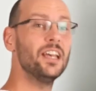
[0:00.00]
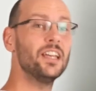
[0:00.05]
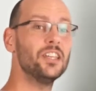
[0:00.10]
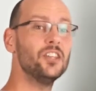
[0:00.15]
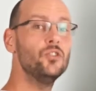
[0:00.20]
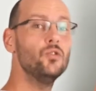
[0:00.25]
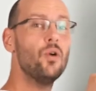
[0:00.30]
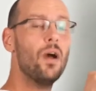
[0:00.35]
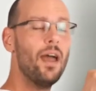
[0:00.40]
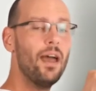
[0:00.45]

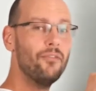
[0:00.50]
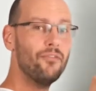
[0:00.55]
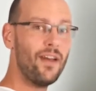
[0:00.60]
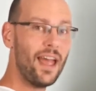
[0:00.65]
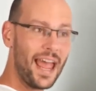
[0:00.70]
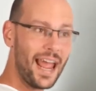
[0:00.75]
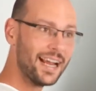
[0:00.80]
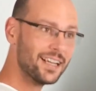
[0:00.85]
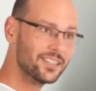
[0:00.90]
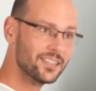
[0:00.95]
you have
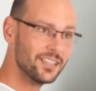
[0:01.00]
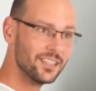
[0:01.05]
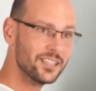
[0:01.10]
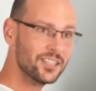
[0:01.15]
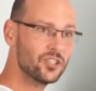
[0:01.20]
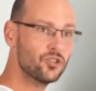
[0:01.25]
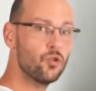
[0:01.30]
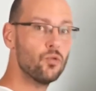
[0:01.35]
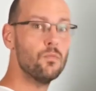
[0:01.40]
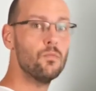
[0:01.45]

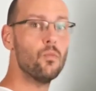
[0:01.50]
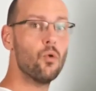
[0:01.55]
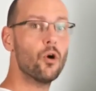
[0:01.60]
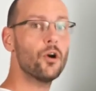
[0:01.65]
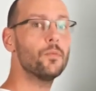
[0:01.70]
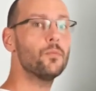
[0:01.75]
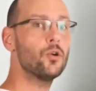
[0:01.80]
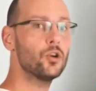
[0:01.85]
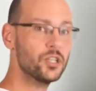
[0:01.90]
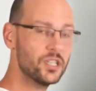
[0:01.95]
access to
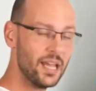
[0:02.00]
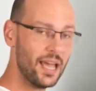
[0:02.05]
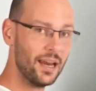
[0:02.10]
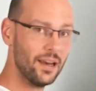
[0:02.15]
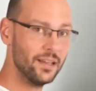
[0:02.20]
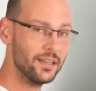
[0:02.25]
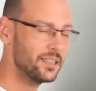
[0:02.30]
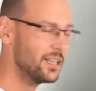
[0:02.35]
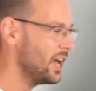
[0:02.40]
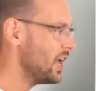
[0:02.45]
more and more
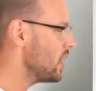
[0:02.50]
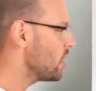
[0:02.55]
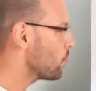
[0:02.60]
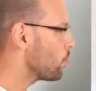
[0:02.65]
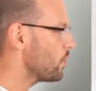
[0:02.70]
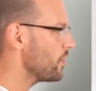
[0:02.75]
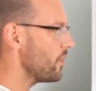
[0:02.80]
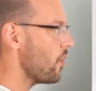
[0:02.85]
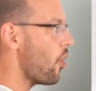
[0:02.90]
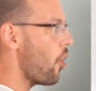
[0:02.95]
talent
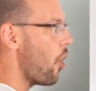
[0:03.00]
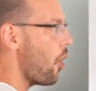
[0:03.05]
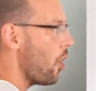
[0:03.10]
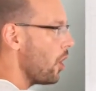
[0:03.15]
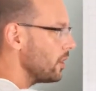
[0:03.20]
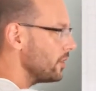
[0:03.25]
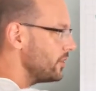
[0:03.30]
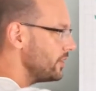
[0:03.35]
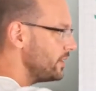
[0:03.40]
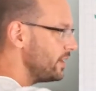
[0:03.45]
with
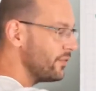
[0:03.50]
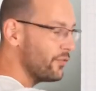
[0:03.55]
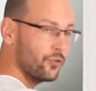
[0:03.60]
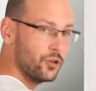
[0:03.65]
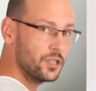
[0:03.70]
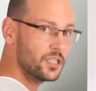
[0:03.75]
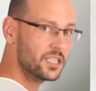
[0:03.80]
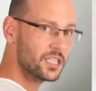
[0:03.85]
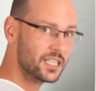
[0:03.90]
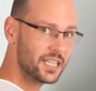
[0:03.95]
all the
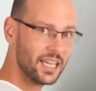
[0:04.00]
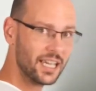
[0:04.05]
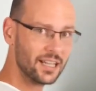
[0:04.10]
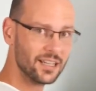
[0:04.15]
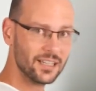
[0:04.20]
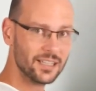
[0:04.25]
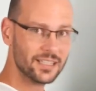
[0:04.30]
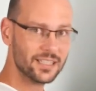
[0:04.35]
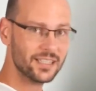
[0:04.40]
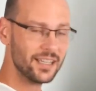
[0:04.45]
different
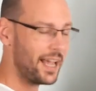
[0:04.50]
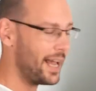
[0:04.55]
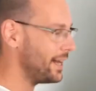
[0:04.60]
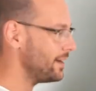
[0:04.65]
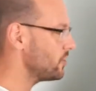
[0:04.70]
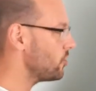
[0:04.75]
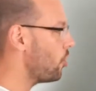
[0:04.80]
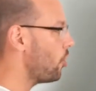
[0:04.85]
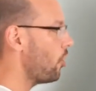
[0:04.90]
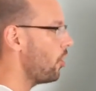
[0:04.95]
skills
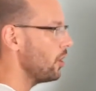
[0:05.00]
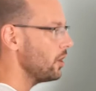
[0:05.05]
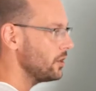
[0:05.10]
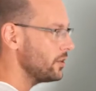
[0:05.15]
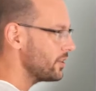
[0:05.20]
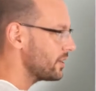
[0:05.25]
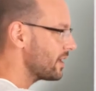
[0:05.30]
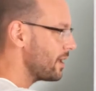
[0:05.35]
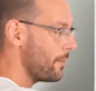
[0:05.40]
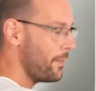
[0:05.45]
and
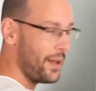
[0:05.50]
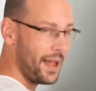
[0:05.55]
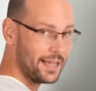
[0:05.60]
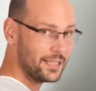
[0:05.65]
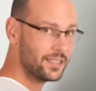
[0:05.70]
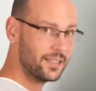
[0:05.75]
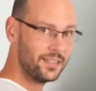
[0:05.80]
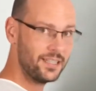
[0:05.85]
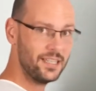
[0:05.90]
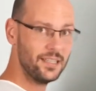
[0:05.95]
all the
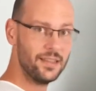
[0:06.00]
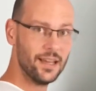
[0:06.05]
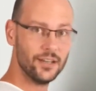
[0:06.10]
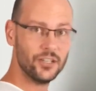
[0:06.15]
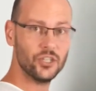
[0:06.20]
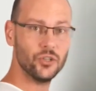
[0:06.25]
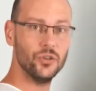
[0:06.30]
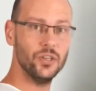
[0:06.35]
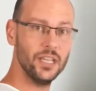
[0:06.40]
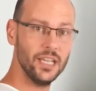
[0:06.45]
capacity
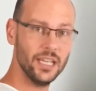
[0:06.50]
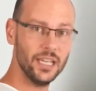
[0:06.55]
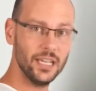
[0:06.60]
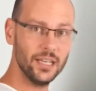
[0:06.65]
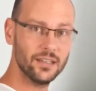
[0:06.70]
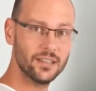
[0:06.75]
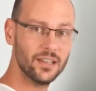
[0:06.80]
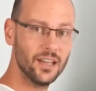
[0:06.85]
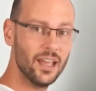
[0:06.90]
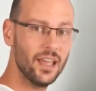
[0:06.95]
that you
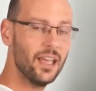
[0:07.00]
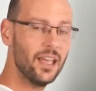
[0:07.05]
need